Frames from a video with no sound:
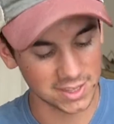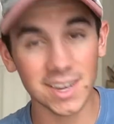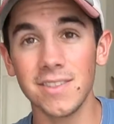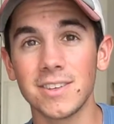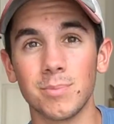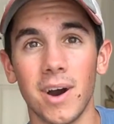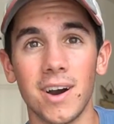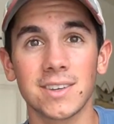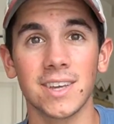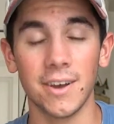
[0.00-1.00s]
inside this
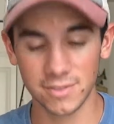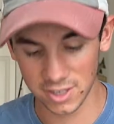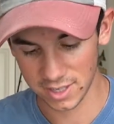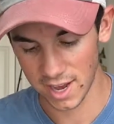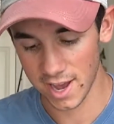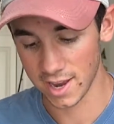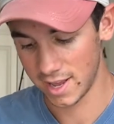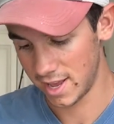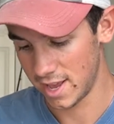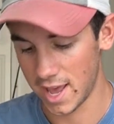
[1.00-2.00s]
box, I've just got
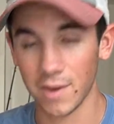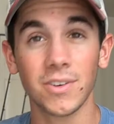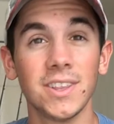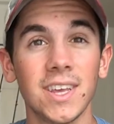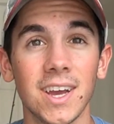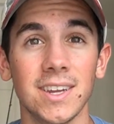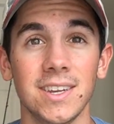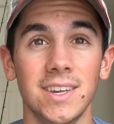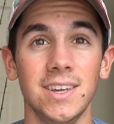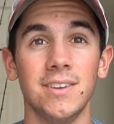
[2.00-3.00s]
everything I
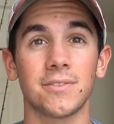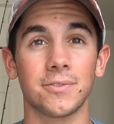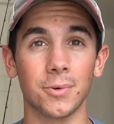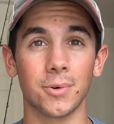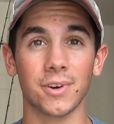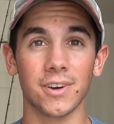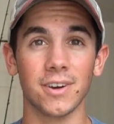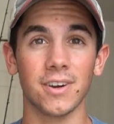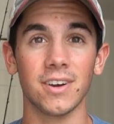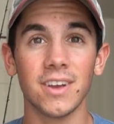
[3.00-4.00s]
need
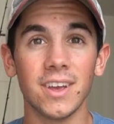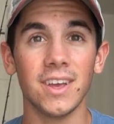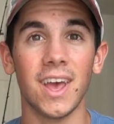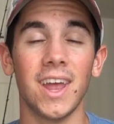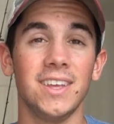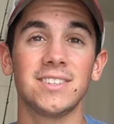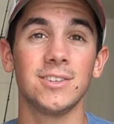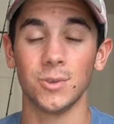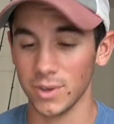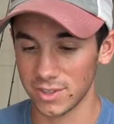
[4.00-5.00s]
for any
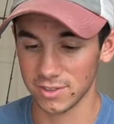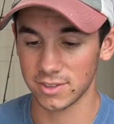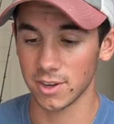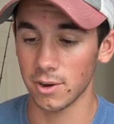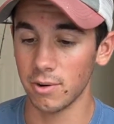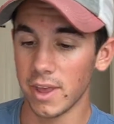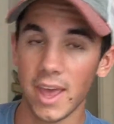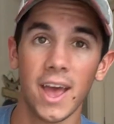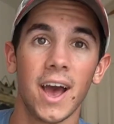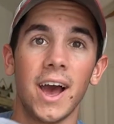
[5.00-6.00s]
situation. So
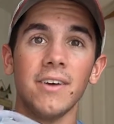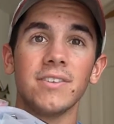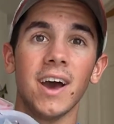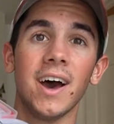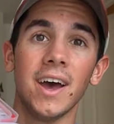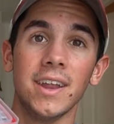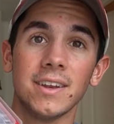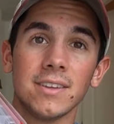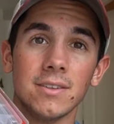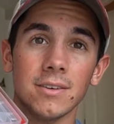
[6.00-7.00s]
I've got
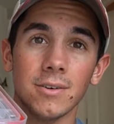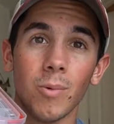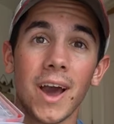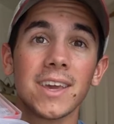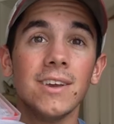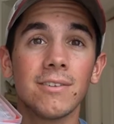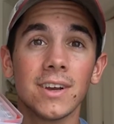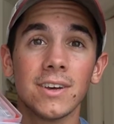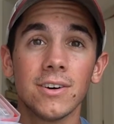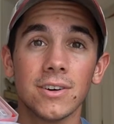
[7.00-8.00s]
the wacky
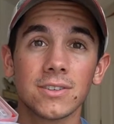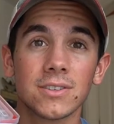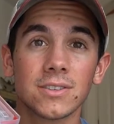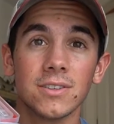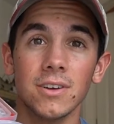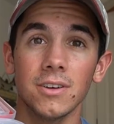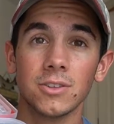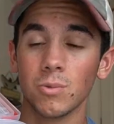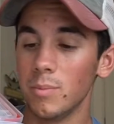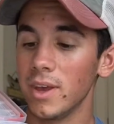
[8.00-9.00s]
rig hooks, the
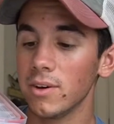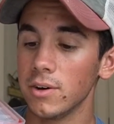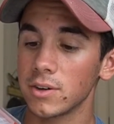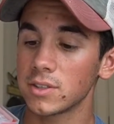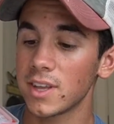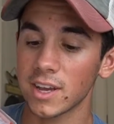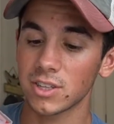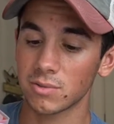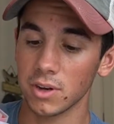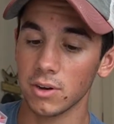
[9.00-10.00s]
Swimbait hooks,
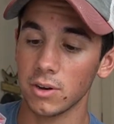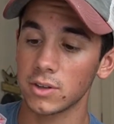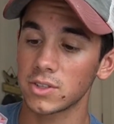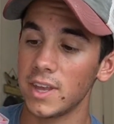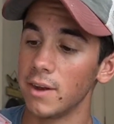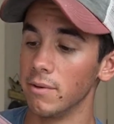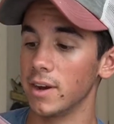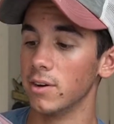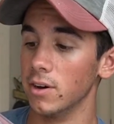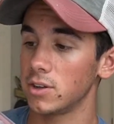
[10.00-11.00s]
Texas rig hooks, Ned
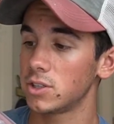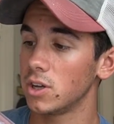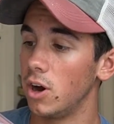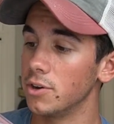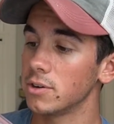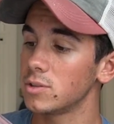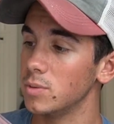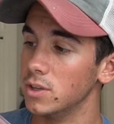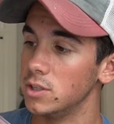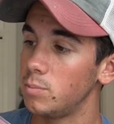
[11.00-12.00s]
rig hooks,
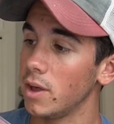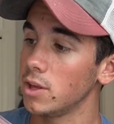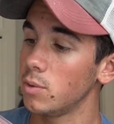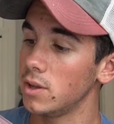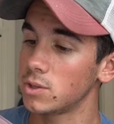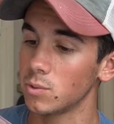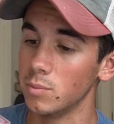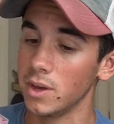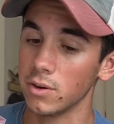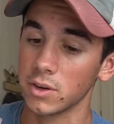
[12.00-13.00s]
underspins, belly weighted
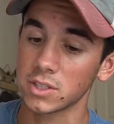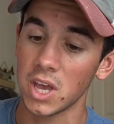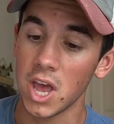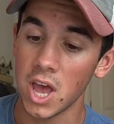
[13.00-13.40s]
Swimbait hooks,